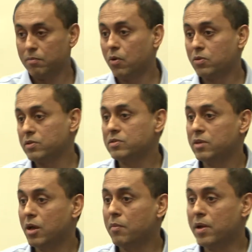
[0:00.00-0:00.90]
poses
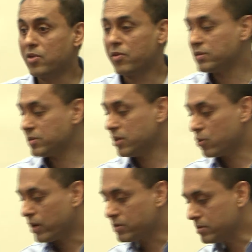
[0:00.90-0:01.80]
some interesting
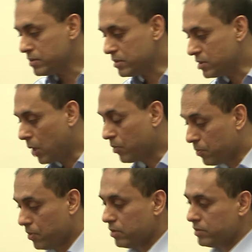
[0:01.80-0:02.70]
questions in terms
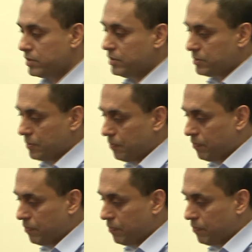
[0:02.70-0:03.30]
of policies.